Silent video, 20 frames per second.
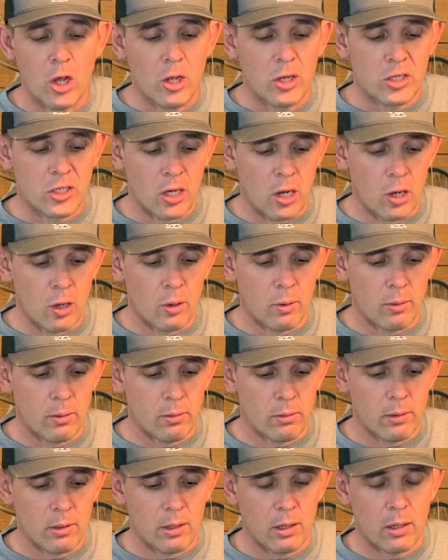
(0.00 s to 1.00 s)
So
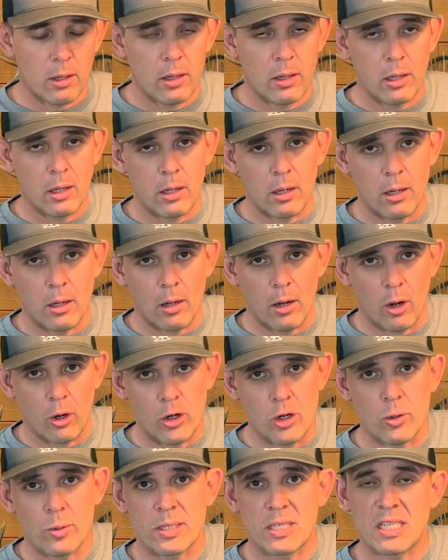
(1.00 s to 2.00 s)
are
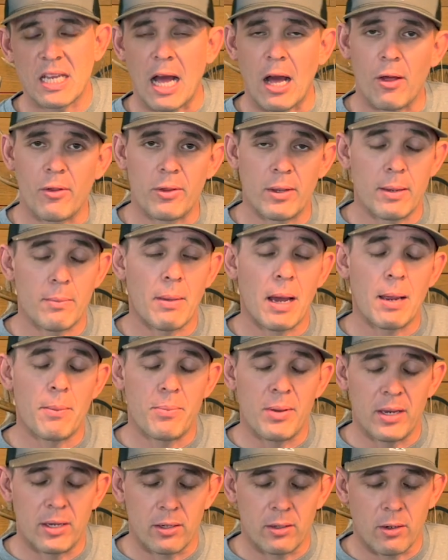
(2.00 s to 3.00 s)
you in my
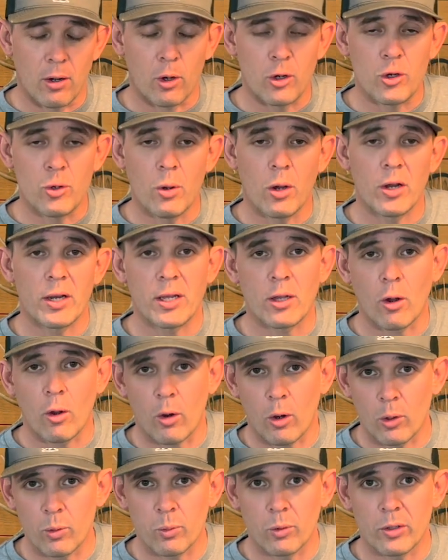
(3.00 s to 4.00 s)
opinion, are you hunting
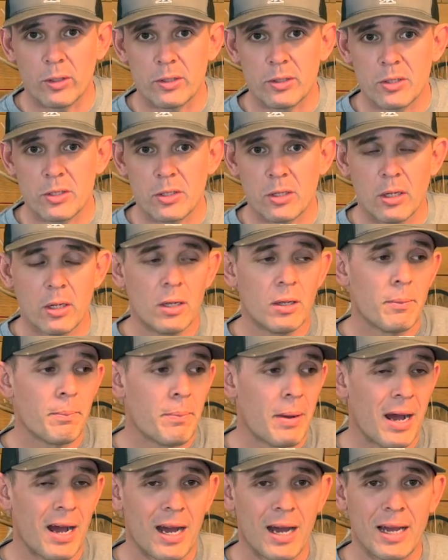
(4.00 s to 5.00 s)
hardwoods,
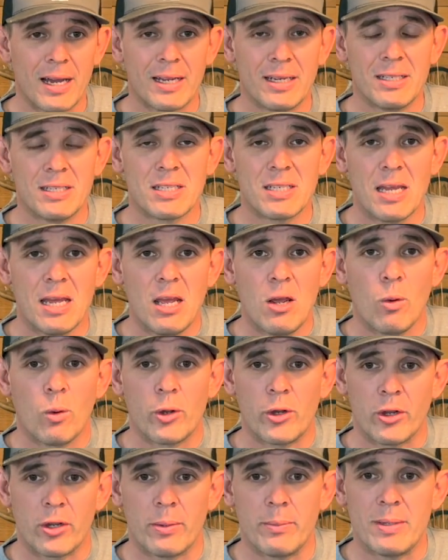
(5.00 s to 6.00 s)
pines,
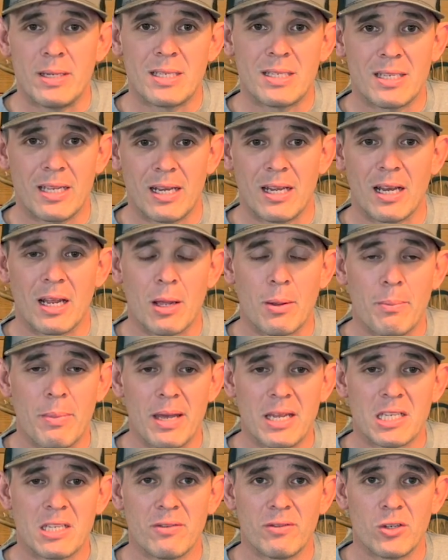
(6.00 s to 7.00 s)
where you're going to be sitting at the
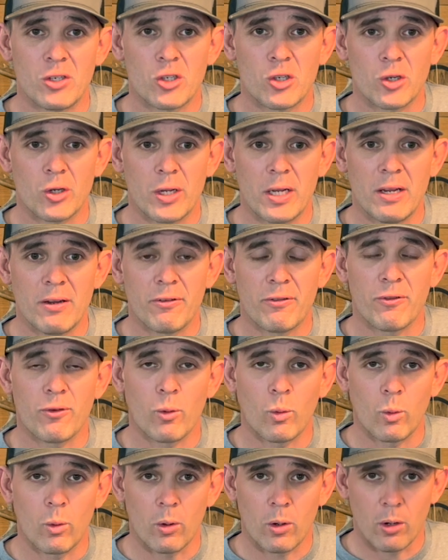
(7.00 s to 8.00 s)
base of a tree
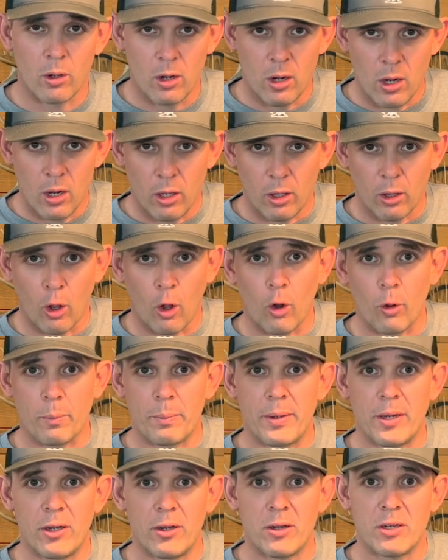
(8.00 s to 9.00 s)
for long
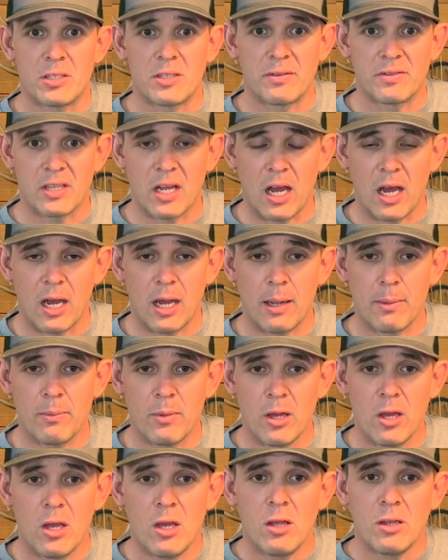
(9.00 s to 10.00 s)
periods of time
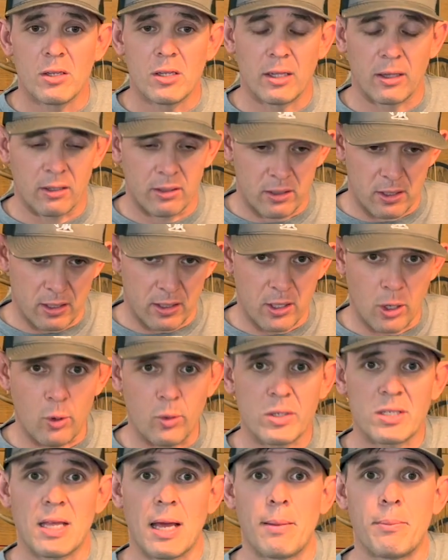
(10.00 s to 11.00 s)
to
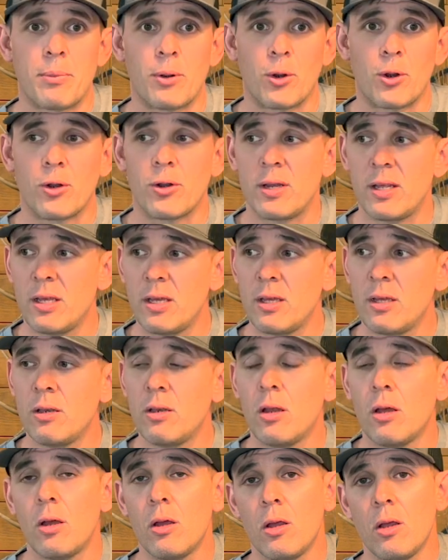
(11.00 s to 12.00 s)
coax that bird in?